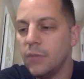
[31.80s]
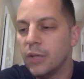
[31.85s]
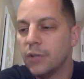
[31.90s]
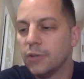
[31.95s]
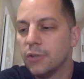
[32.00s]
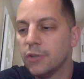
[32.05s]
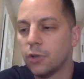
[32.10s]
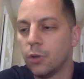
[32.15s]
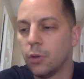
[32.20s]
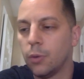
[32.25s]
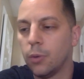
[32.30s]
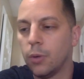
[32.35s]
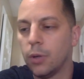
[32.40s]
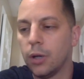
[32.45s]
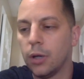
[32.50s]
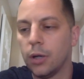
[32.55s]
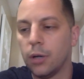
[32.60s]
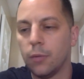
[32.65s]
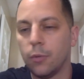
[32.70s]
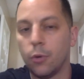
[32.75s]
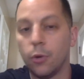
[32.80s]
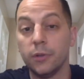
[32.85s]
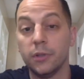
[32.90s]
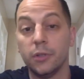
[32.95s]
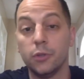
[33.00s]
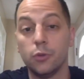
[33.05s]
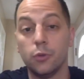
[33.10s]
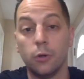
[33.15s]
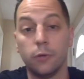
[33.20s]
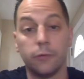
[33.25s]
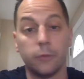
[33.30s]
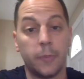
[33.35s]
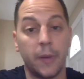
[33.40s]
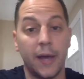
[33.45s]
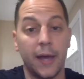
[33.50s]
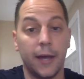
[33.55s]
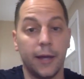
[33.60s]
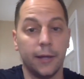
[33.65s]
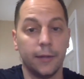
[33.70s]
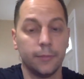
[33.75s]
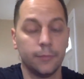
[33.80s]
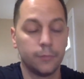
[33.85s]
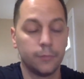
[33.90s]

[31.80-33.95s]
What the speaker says: So, or did you overpay?